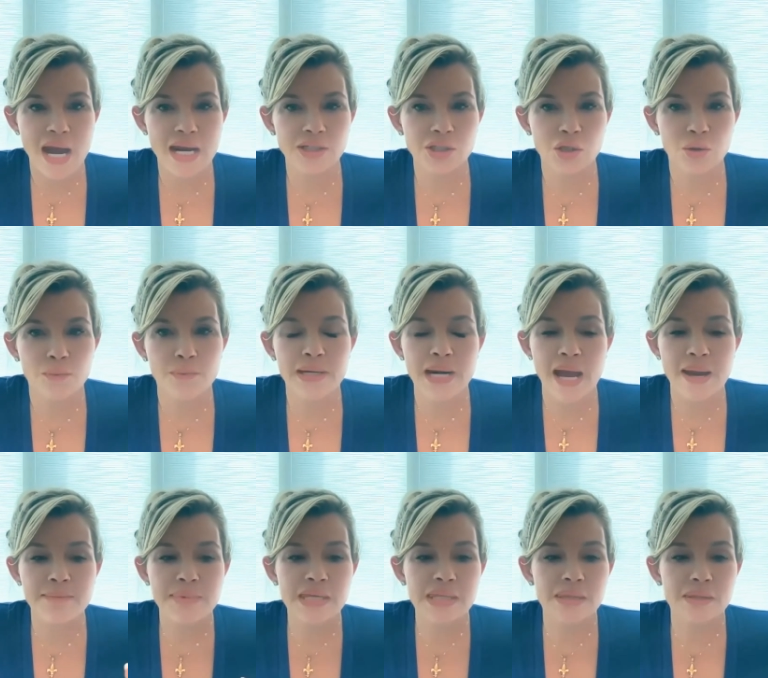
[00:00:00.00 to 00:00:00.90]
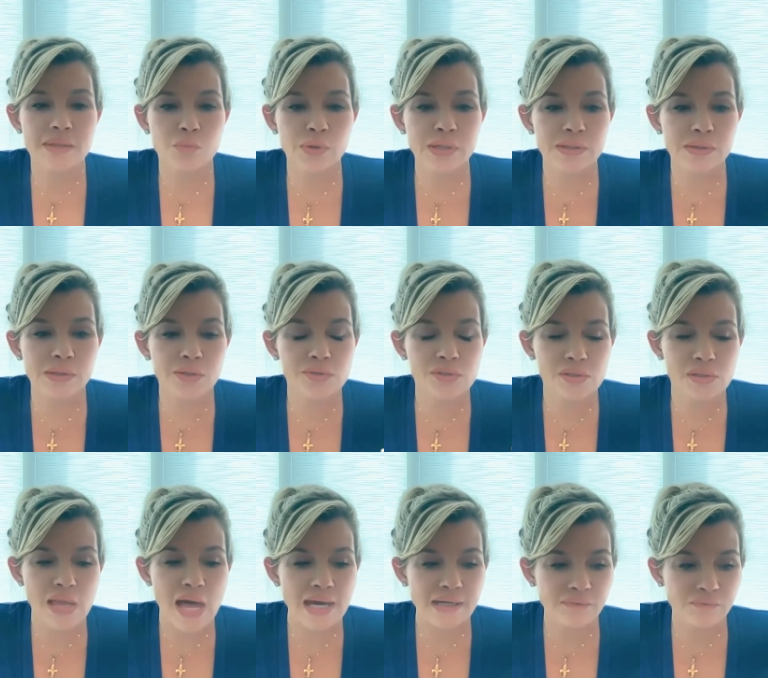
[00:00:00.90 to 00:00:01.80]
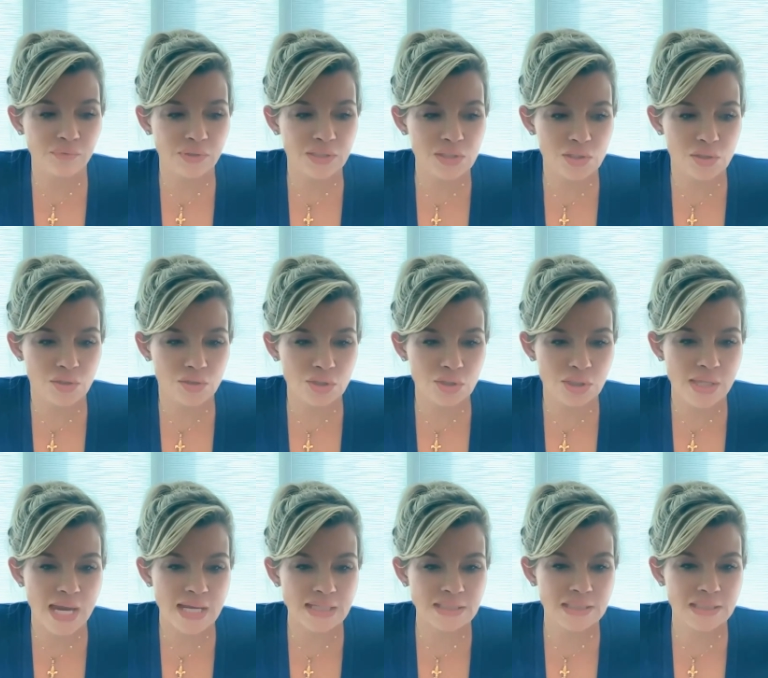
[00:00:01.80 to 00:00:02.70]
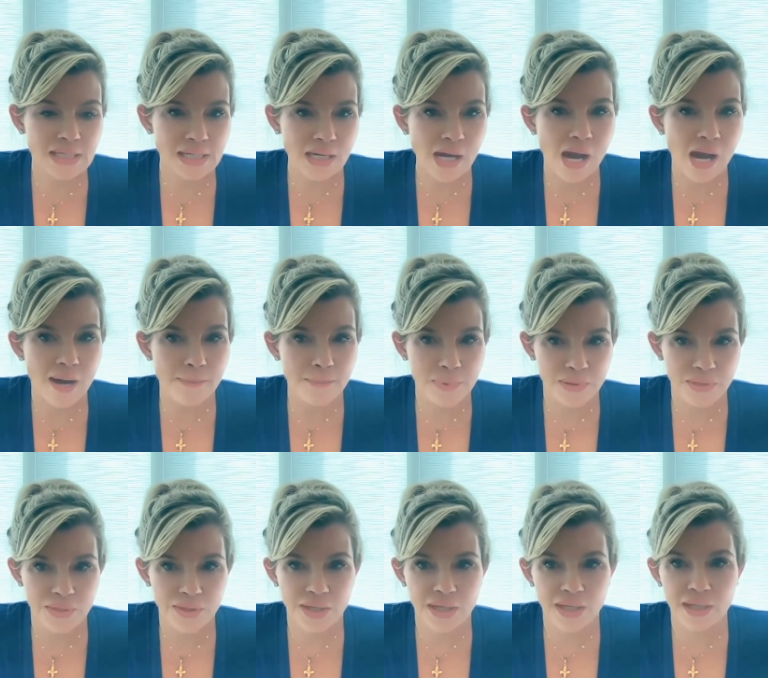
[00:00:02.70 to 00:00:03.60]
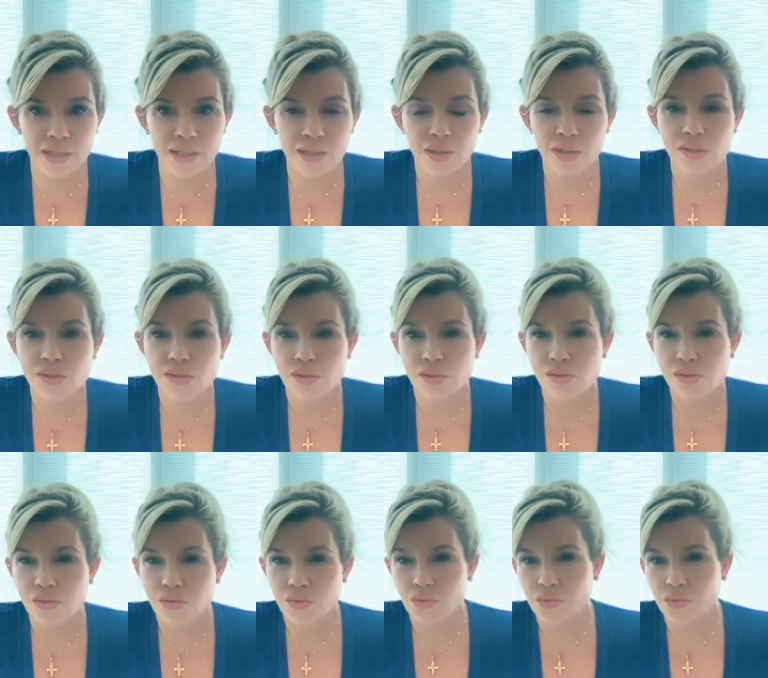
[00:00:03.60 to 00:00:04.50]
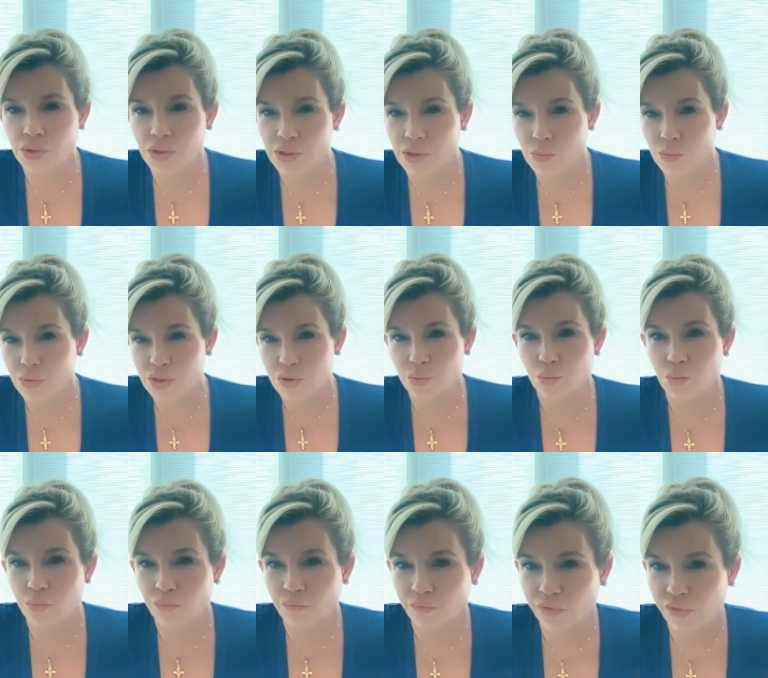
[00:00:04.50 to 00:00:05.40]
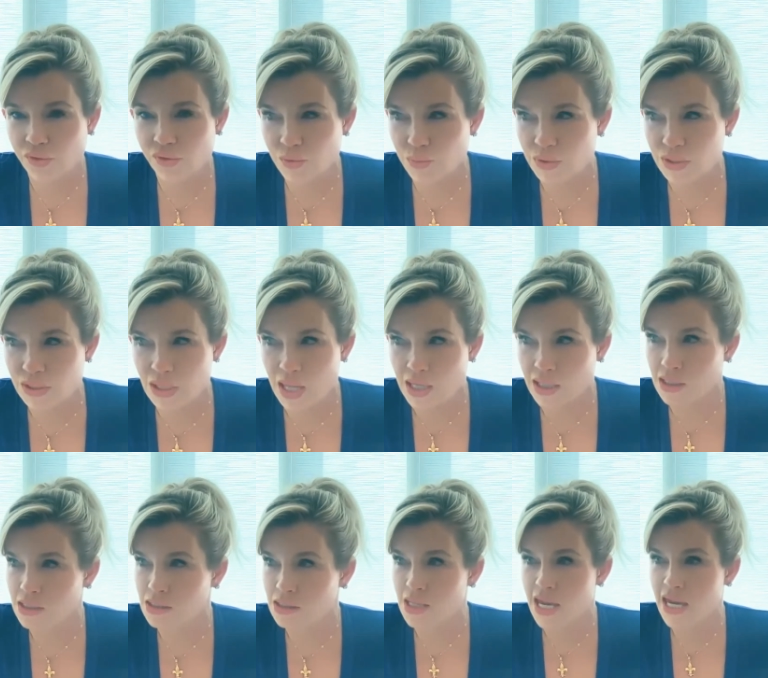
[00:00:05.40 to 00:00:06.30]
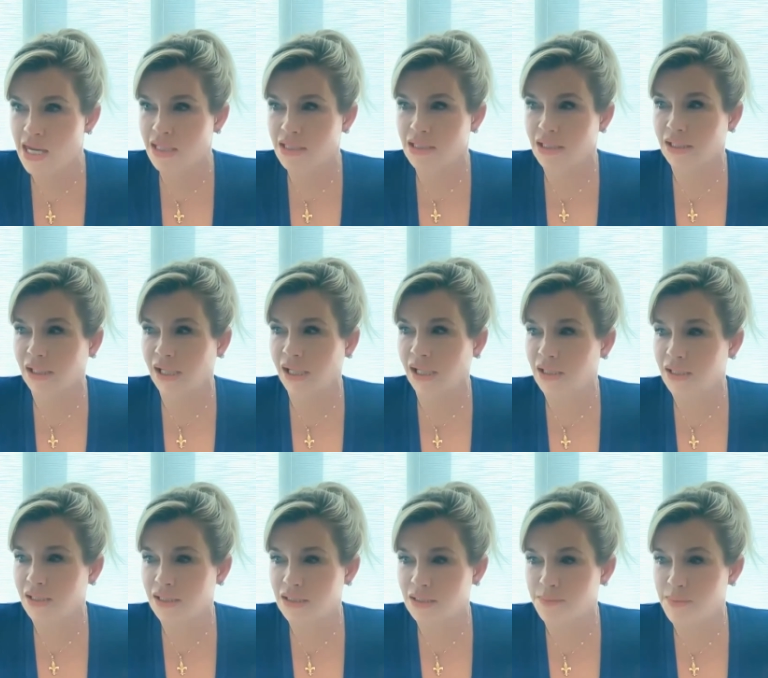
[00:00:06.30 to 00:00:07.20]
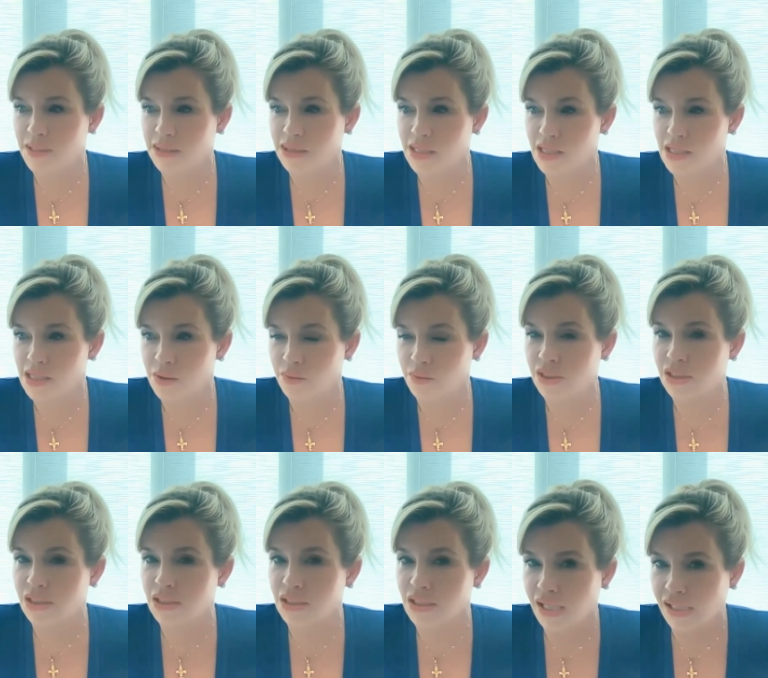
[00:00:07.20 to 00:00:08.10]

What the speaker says: I do, but I mean, there's a lot of research that psychopathy, you know, which first was in the 1880s, but then it was in